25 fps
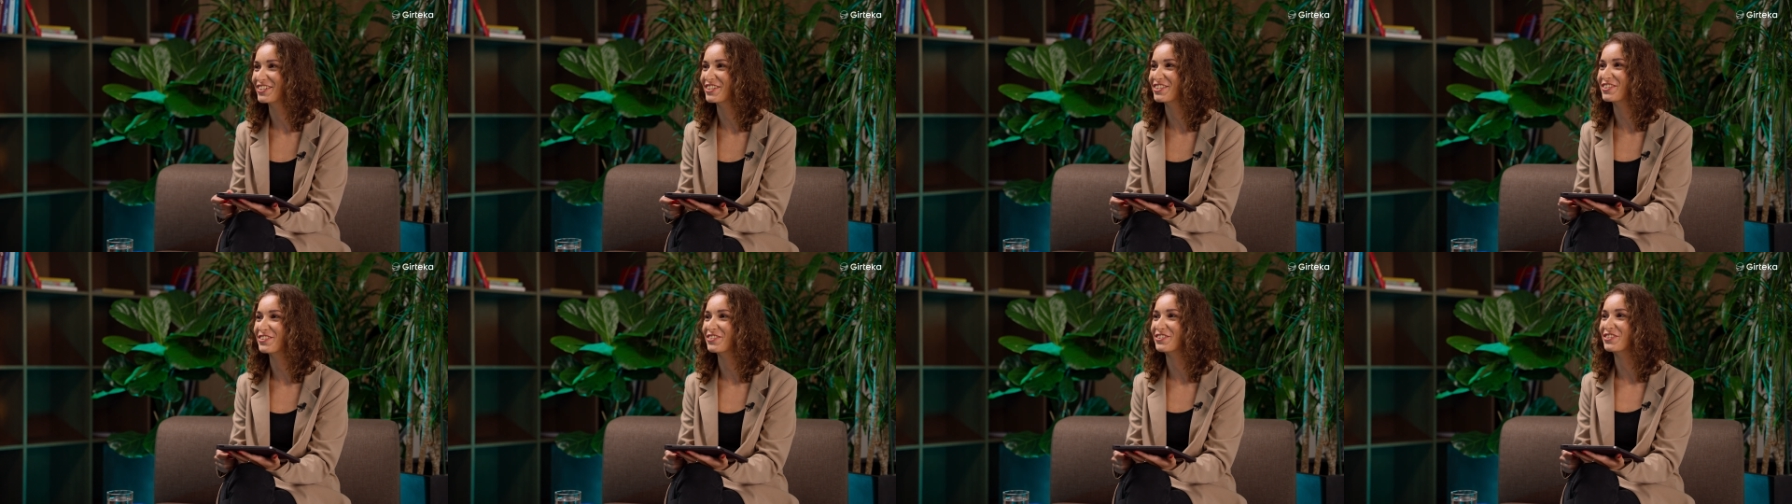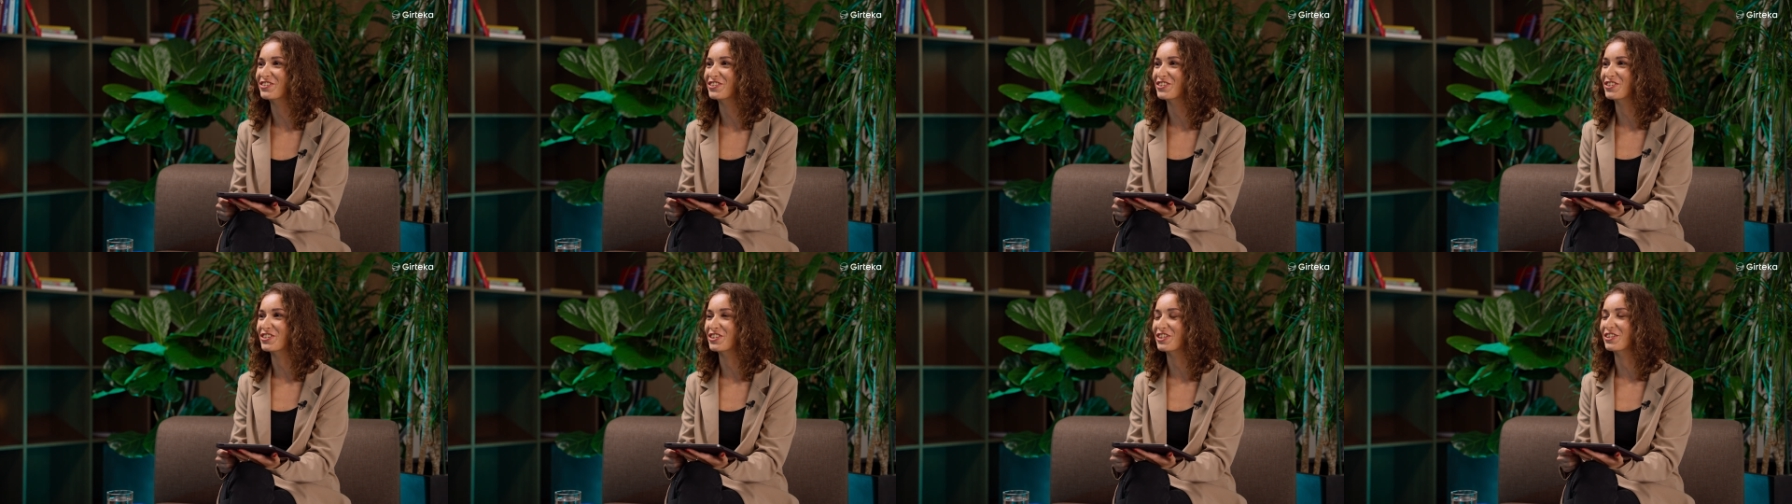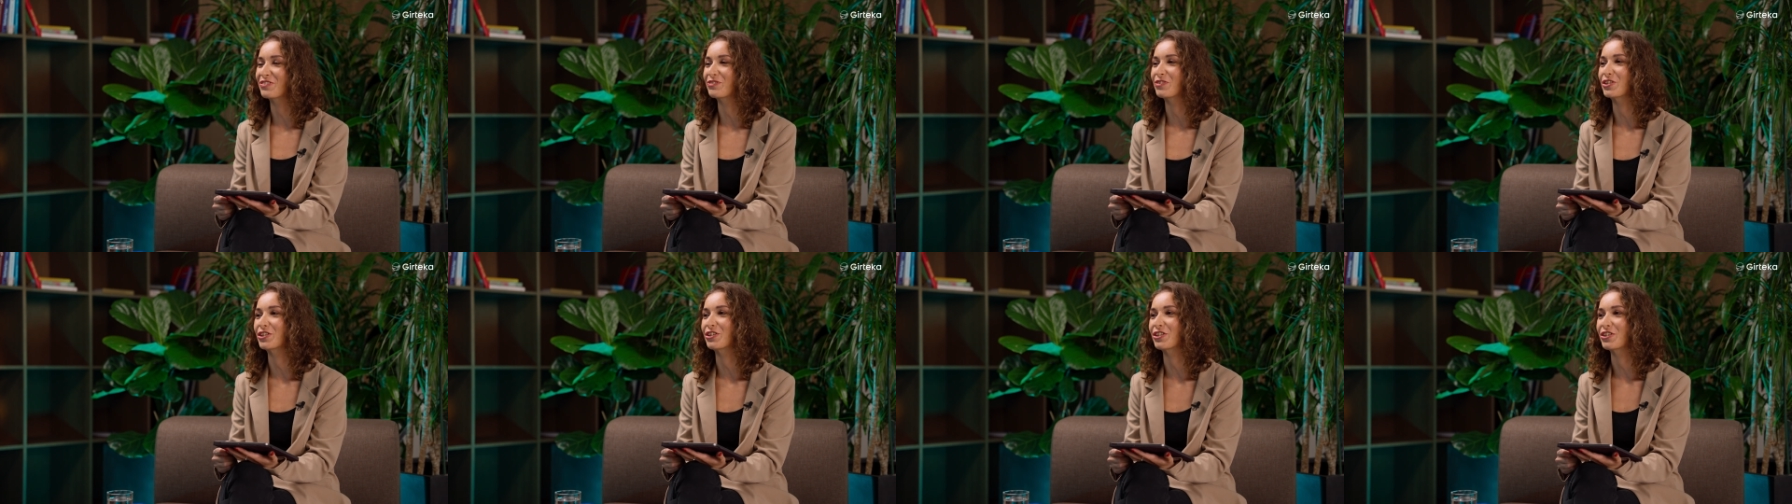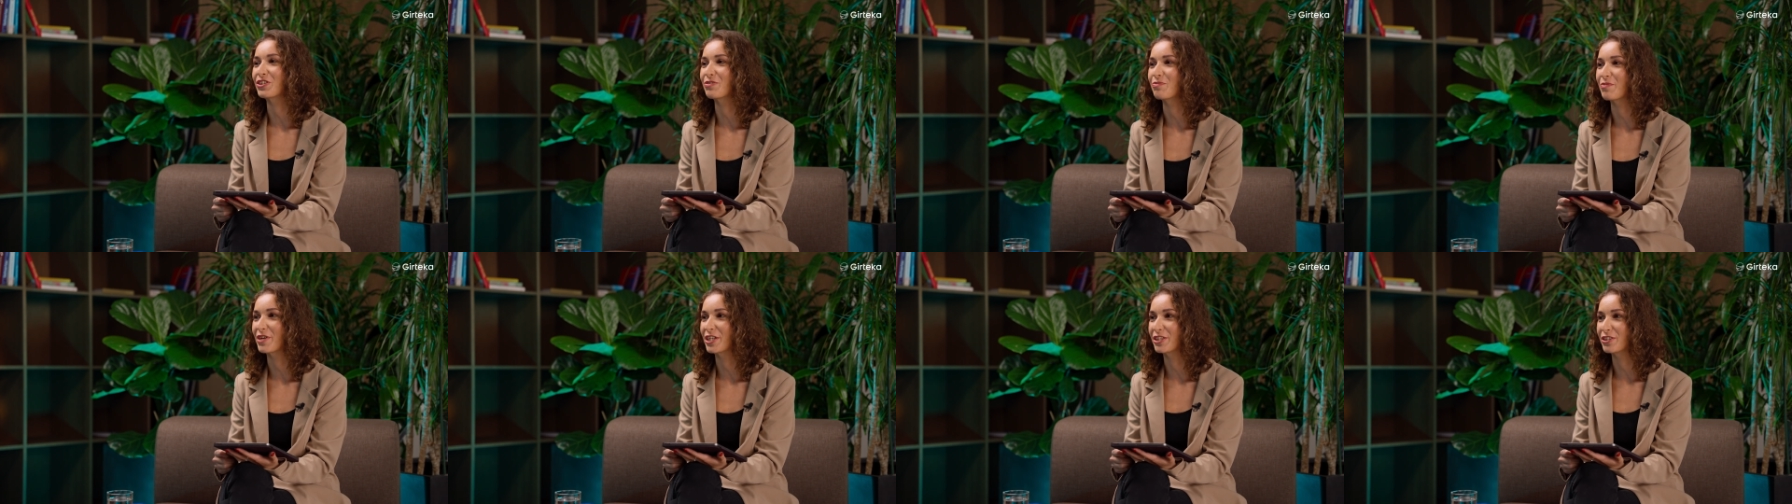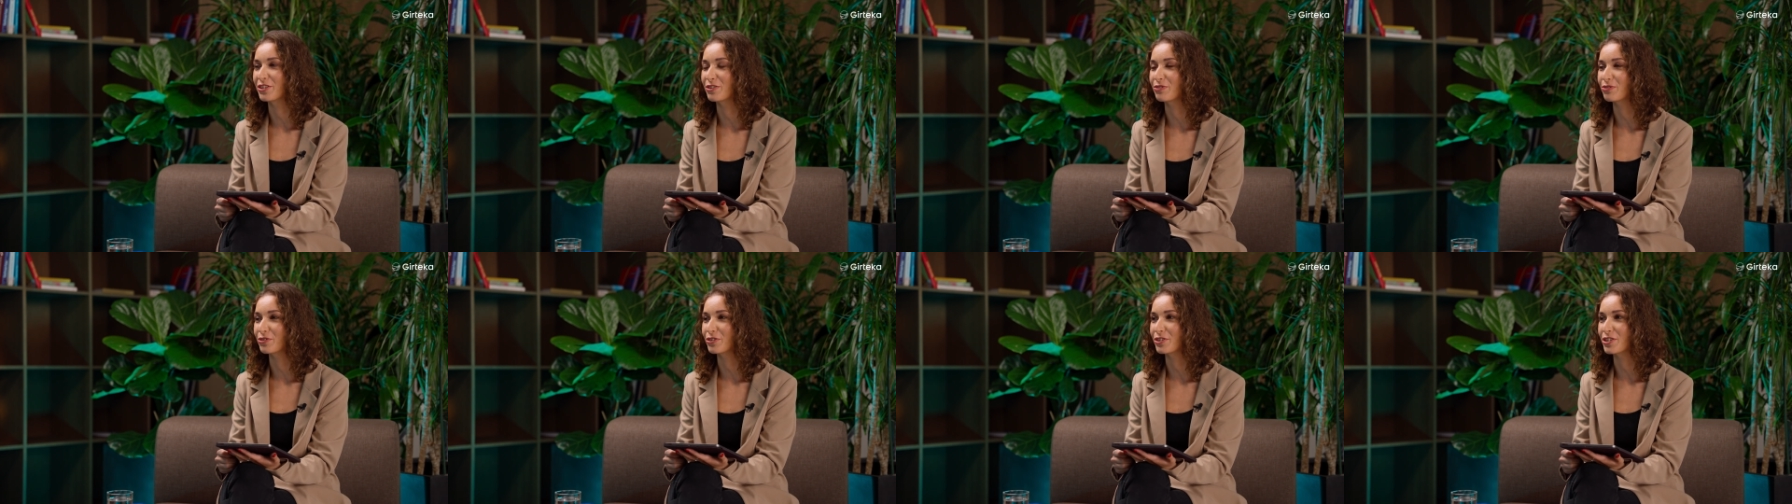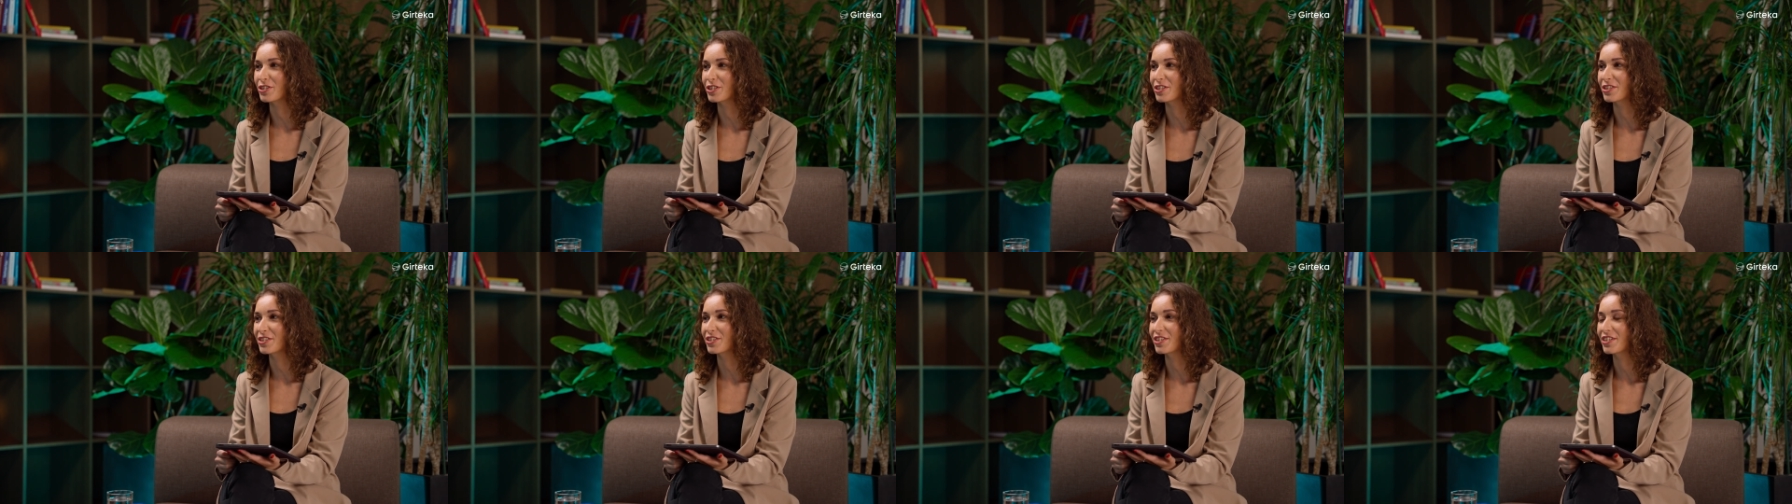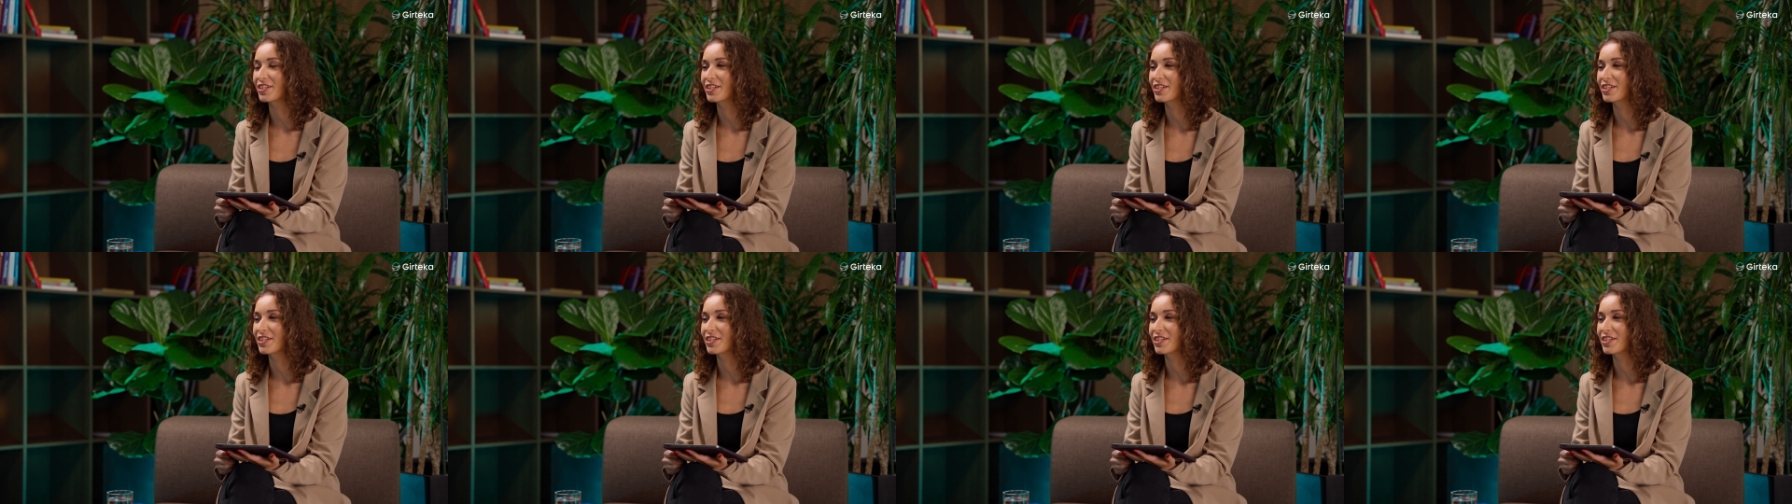just to understand what are the main differences.